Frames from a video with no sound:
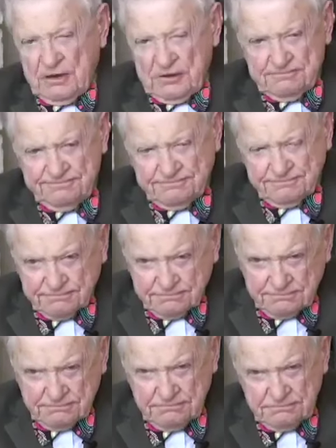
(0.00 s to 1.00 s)
Well, um,
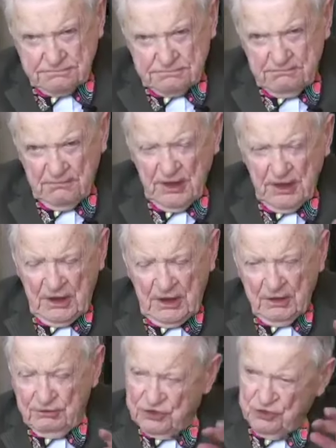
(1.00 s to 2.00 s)

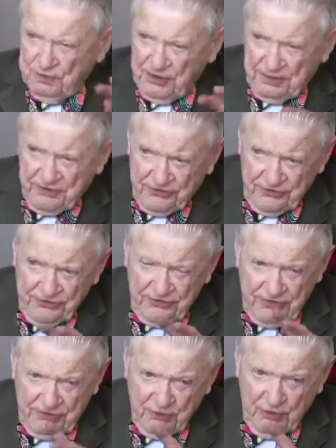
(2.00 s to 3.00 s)
there were two
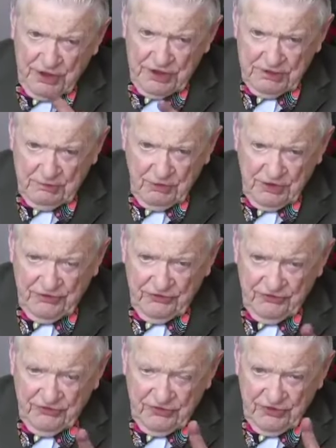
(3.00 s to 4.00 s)
purposes. One
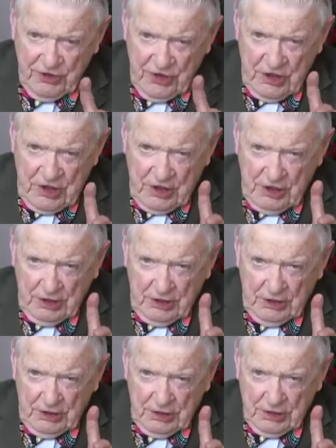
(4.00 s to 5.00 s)
was
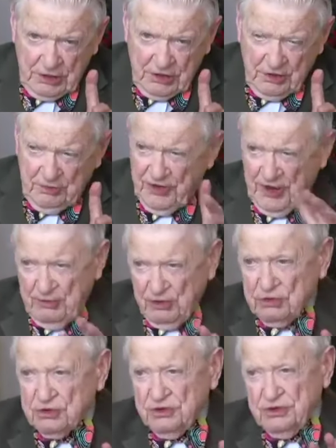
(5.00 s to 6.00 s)
uh, to be
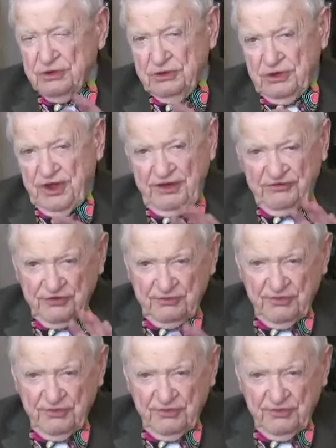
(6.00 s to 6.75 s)
able to have